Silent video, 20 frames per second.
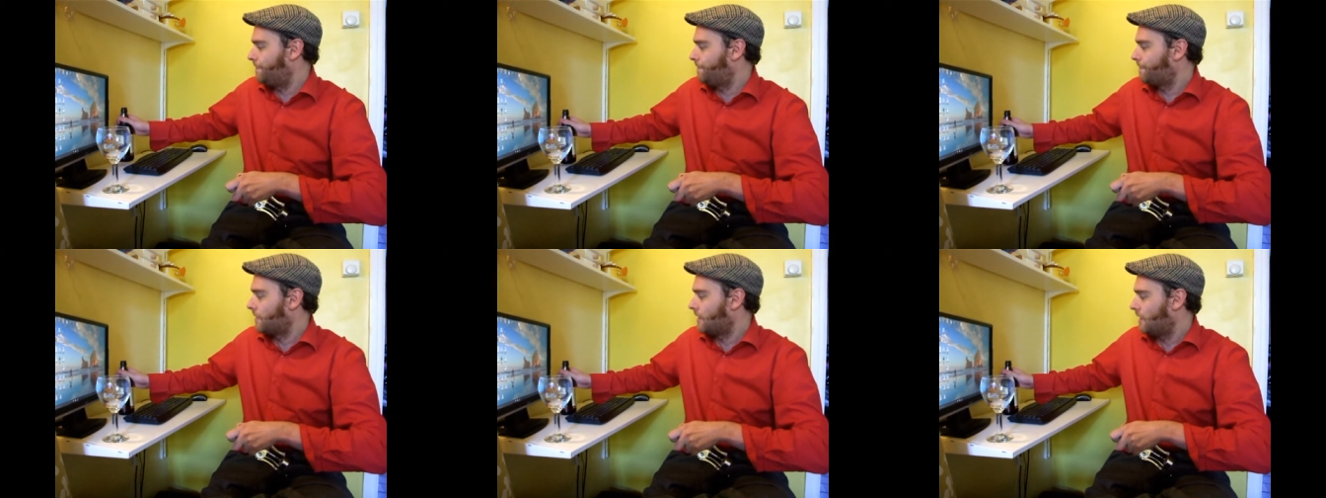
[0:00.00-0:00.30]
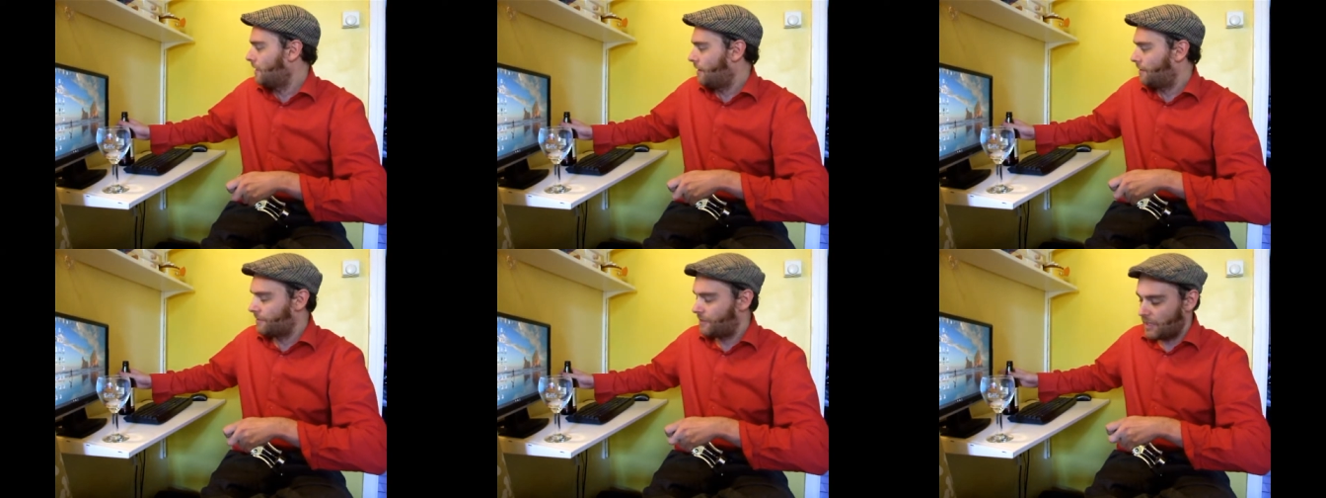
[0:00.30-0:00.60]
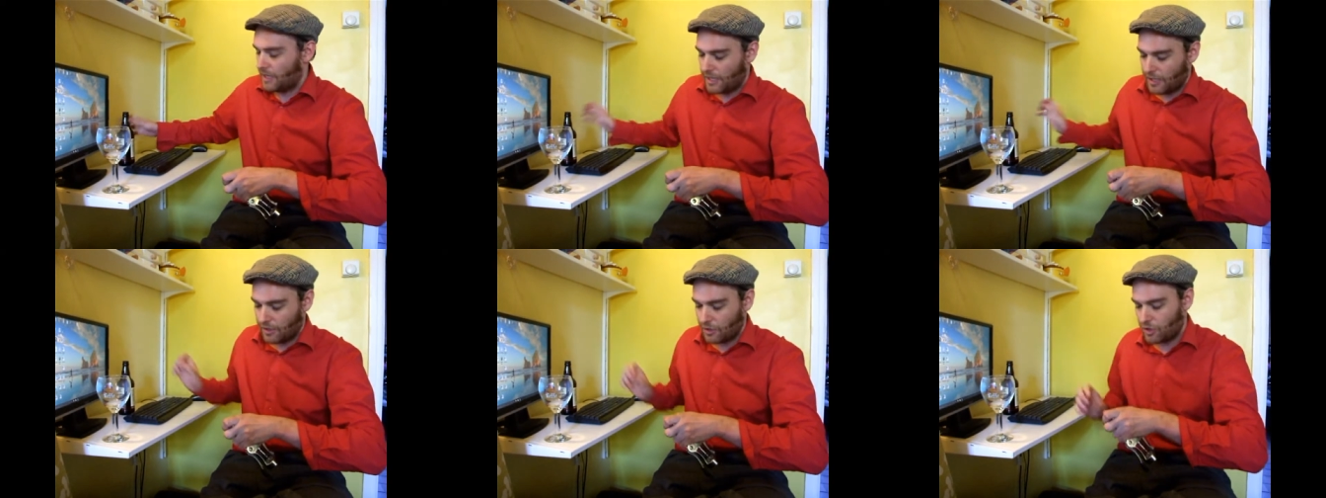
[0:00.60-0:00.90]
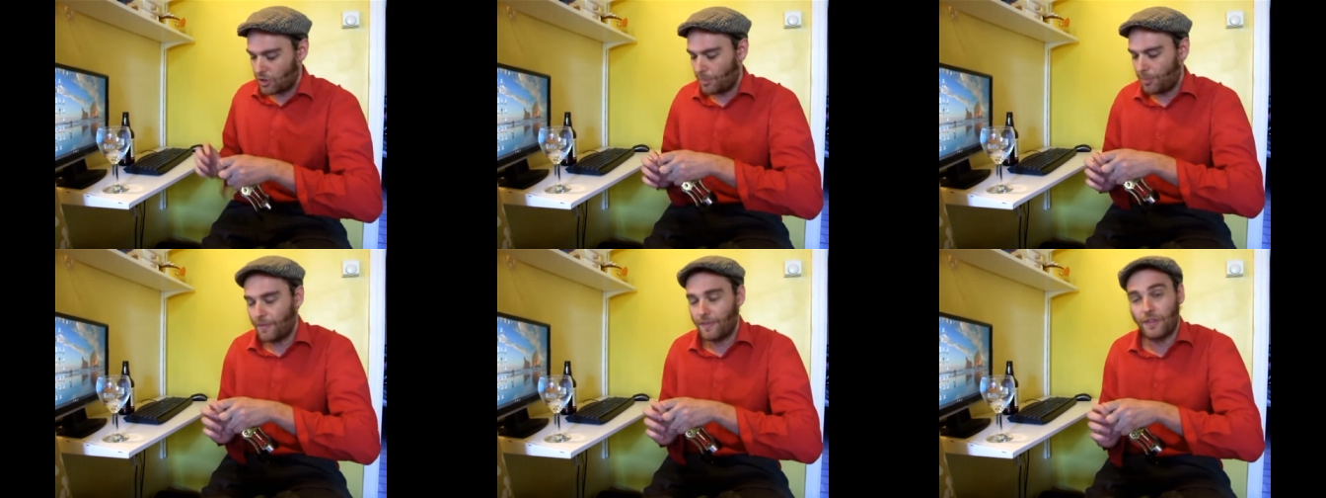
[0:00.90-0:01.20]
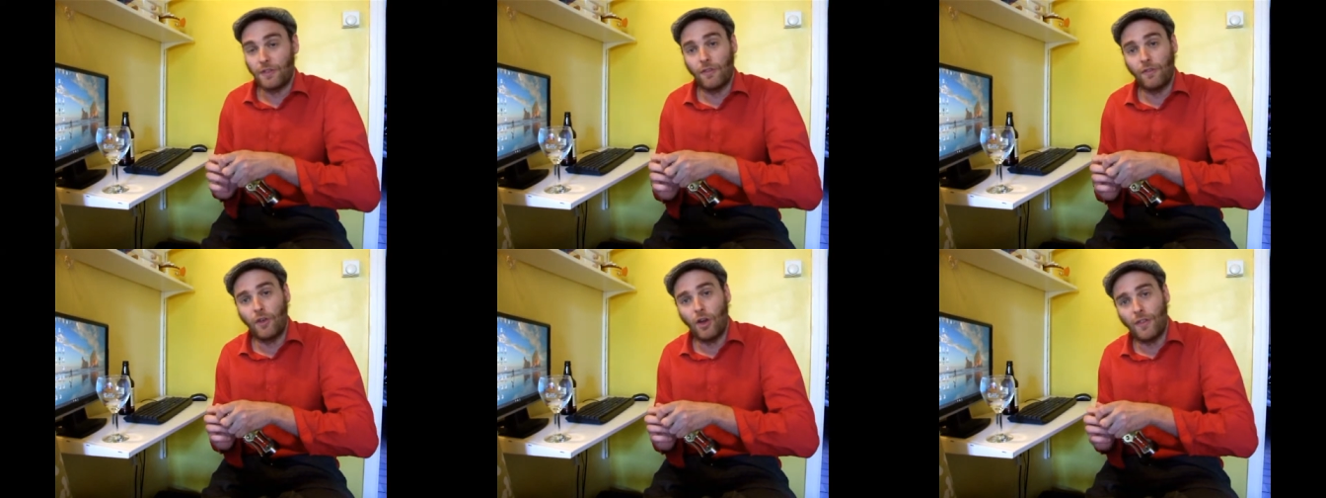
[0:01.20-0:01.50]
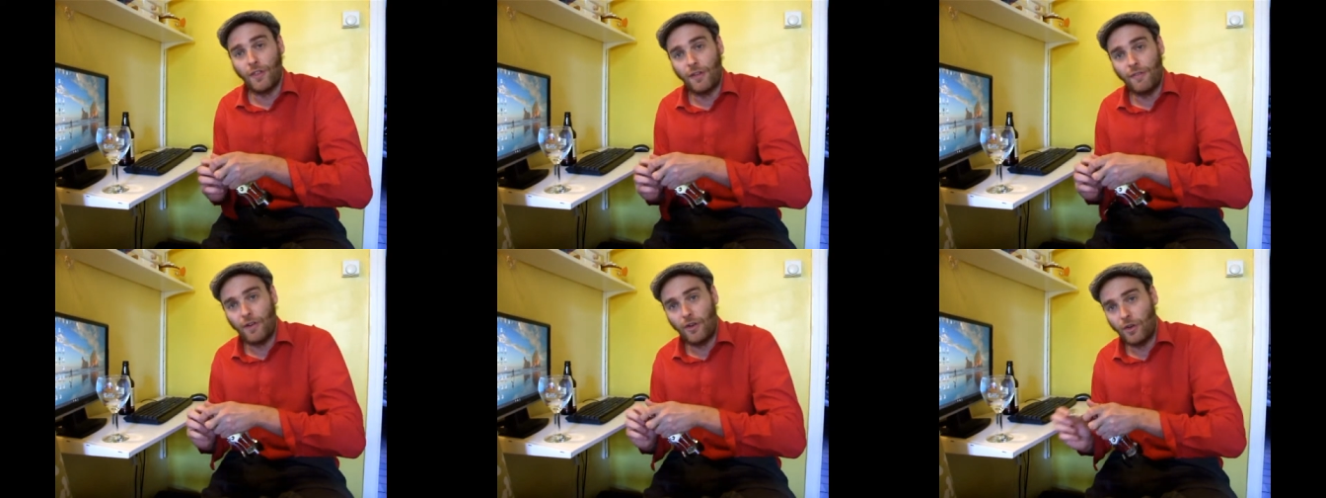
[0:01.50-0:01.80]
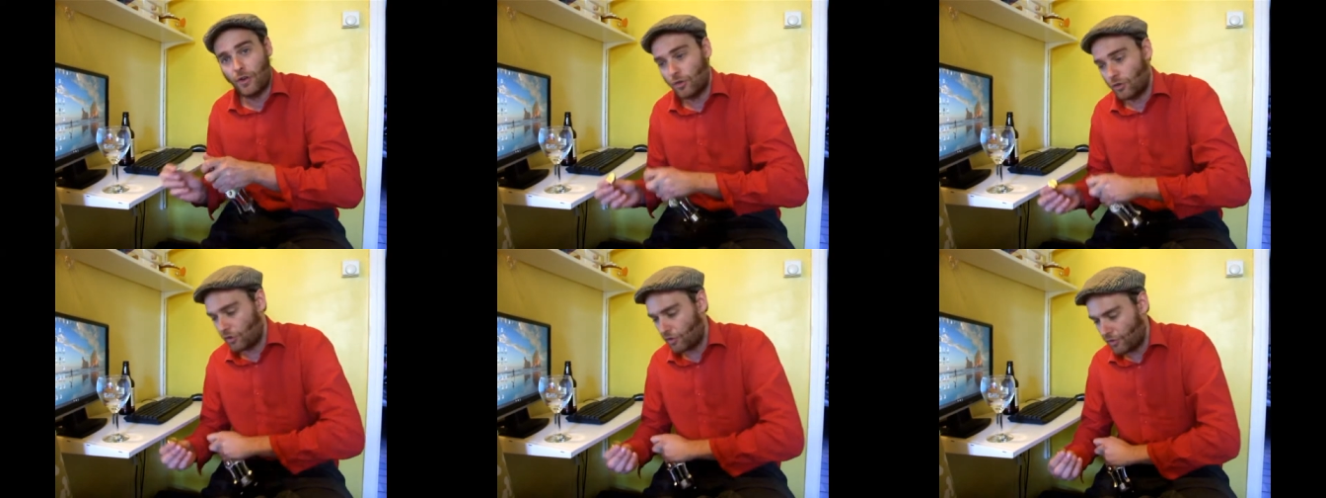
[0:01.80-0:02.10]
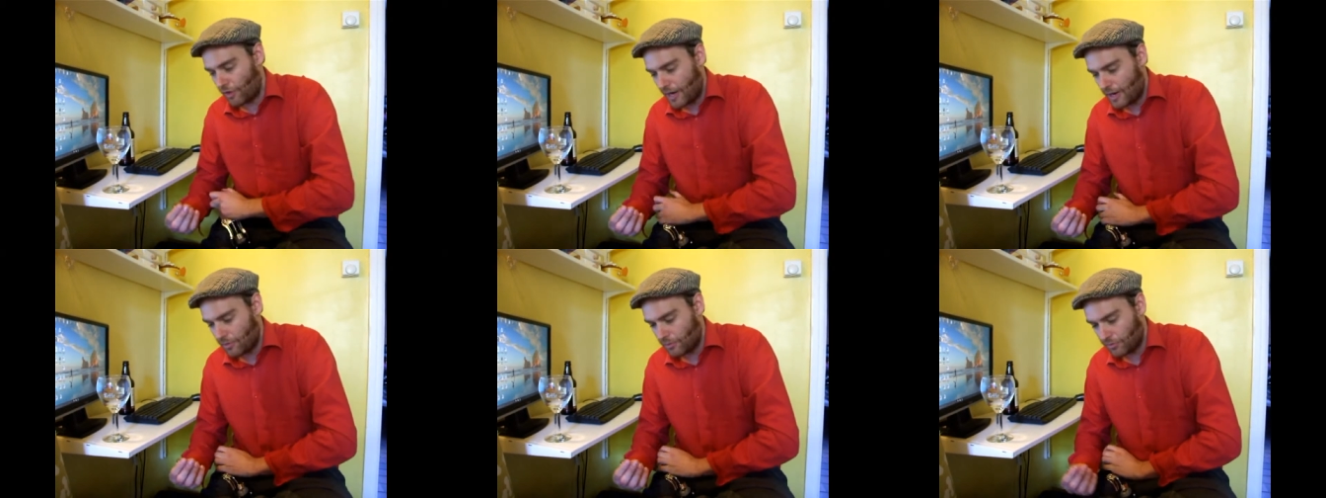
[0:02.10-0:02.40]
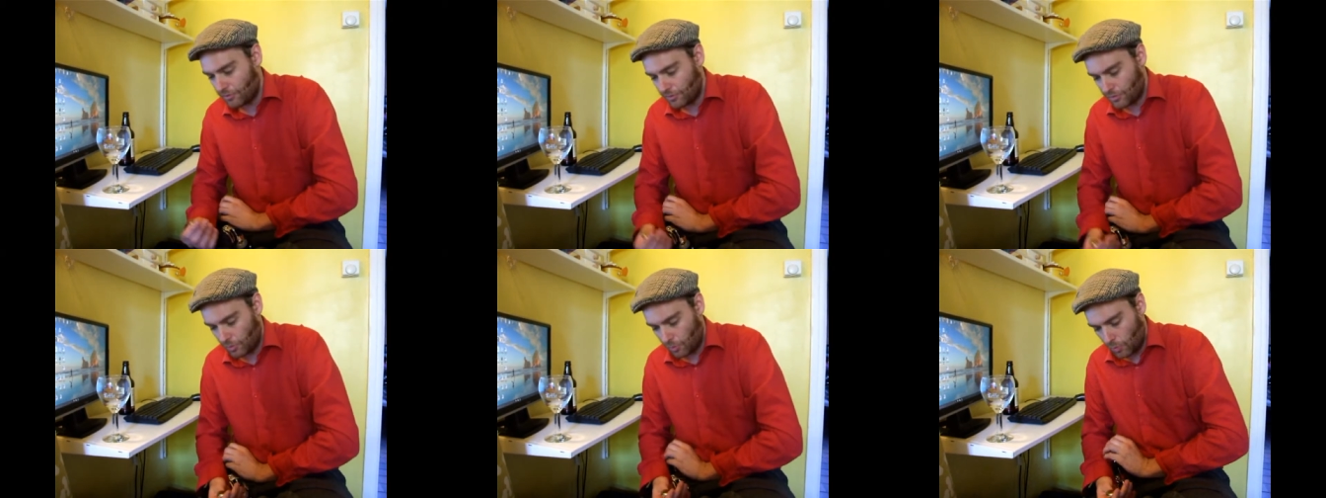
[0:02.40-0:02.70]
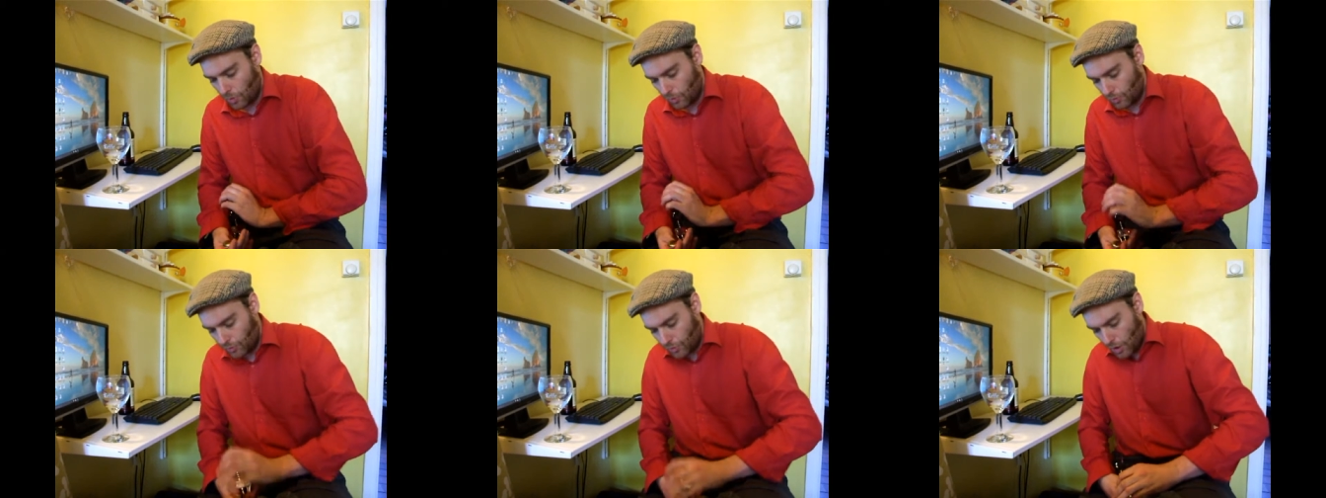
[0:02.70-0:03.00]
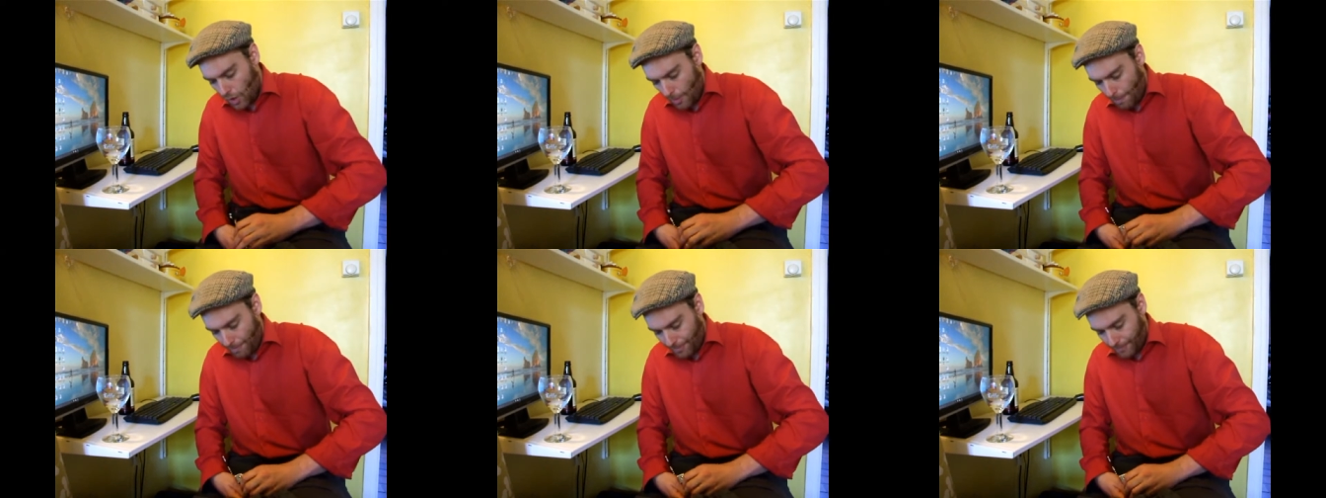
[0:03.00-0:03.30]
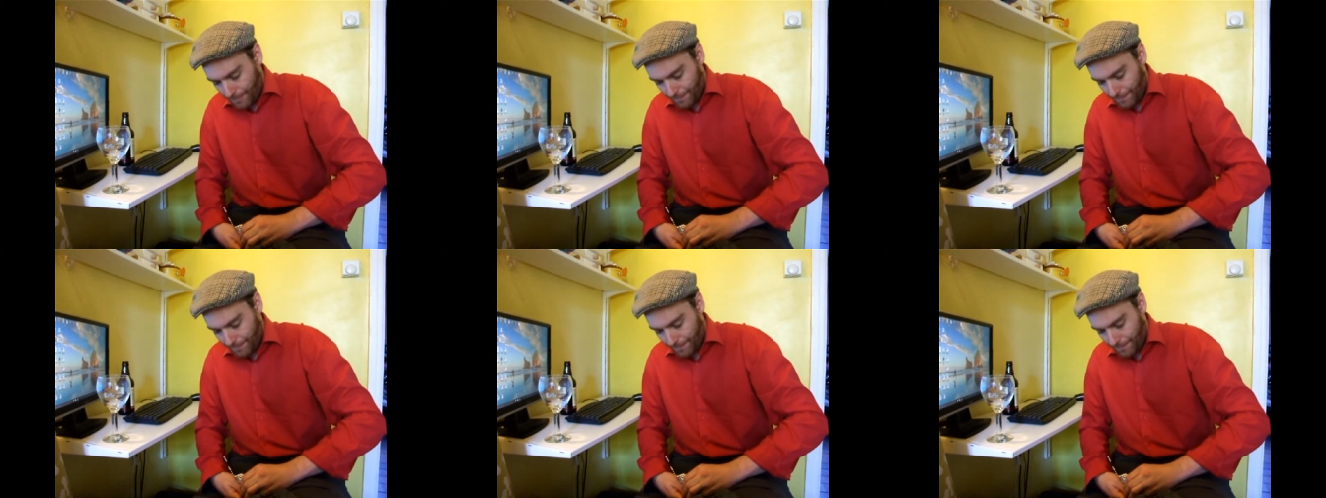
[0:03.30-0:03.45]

I'm taking the top off. They've got their very own crowns, Wold Top.